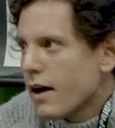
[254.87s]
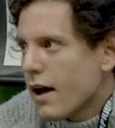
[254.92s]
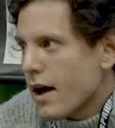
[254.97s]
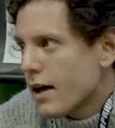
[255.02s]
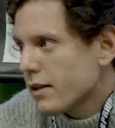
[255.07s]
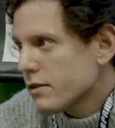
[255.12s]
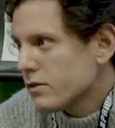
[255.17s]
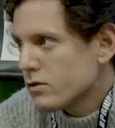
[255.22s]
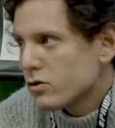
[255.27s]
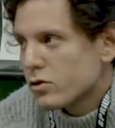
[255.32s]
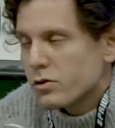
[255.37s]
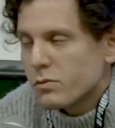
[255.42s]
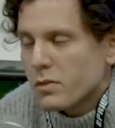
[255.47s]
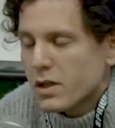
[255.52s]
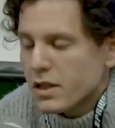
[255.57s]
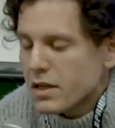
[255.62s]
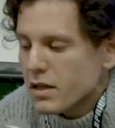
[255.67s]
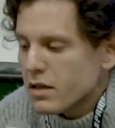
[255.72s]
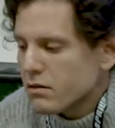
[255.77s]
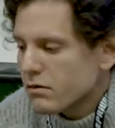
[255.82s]
as
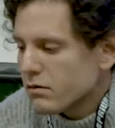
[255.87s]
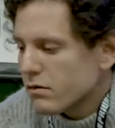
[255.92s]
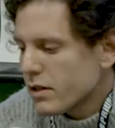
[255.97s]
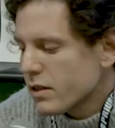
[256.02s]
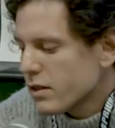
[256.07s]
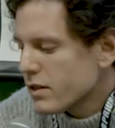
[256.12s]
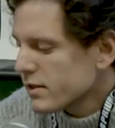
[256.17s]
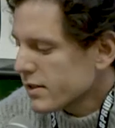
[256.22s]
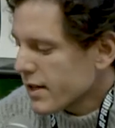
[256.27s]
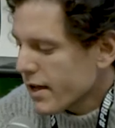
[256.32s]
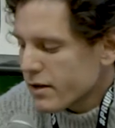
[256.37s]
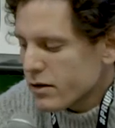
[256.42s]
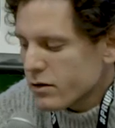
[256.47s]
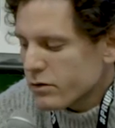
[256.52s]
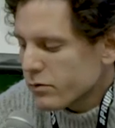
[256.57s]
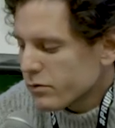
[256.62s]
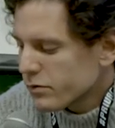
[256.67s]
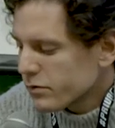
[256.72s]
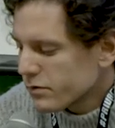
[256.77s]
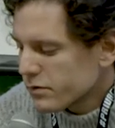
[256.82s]
normally in this kind
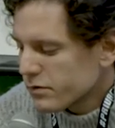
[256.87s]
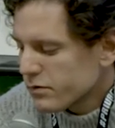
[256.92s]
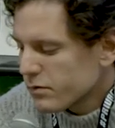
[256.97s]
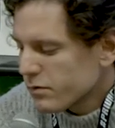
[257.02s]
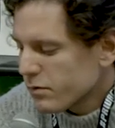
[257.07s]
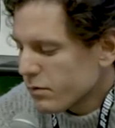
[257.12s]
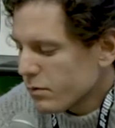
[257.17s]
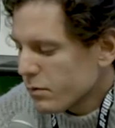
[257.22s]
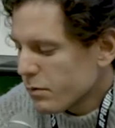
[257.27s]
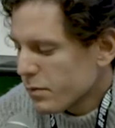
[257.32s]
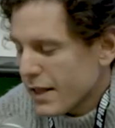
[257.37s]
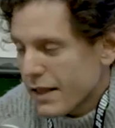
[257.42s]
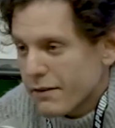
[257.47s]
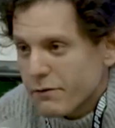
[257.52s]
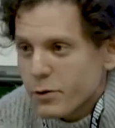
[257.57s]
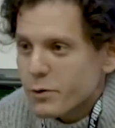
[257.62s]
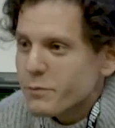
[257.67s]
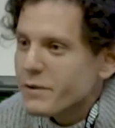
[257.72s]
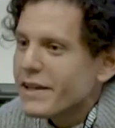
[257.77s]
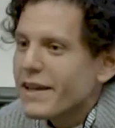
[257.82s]
of
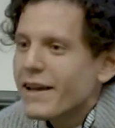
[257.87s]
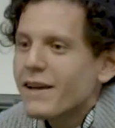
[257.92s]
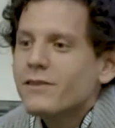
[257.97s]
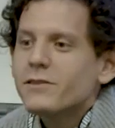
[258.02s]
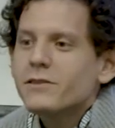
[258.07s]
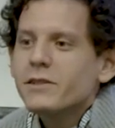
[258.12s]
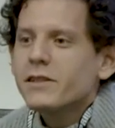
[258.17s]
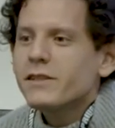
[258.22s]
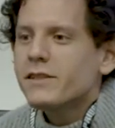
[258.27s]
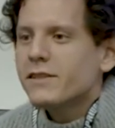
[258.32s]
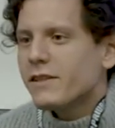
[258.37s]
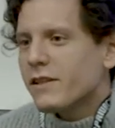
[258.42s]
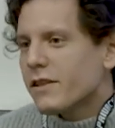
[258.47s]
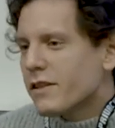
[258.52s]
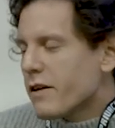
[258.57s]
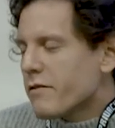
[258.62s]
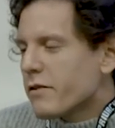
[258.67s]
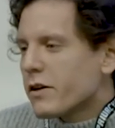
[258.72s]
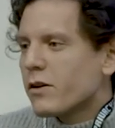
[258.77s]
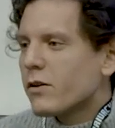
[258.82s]
platform encounters, it
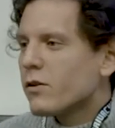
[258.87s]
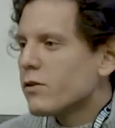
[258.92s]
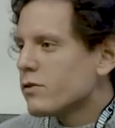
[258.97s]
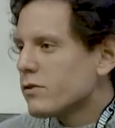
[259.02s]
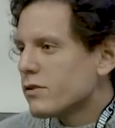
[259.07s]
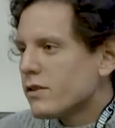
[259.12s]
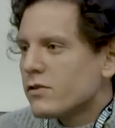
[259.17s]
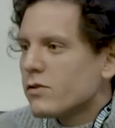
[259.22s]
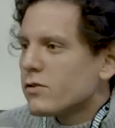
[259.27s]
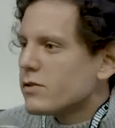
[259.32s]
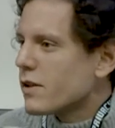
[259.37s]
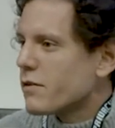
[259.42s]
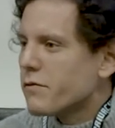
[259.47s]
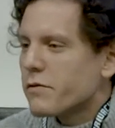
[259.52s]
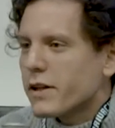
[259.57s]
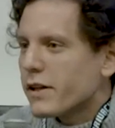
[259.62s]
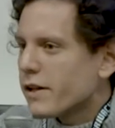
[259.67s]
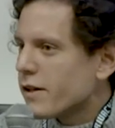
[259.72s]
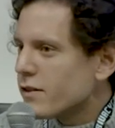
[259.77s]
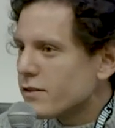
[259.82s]
never goes into
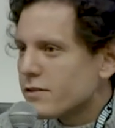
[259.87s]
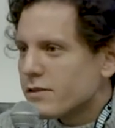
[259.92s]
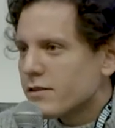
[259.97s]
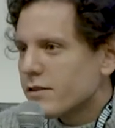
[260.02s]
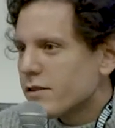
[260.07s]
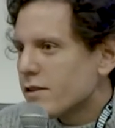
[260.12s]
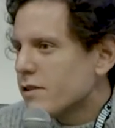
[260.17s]
something else.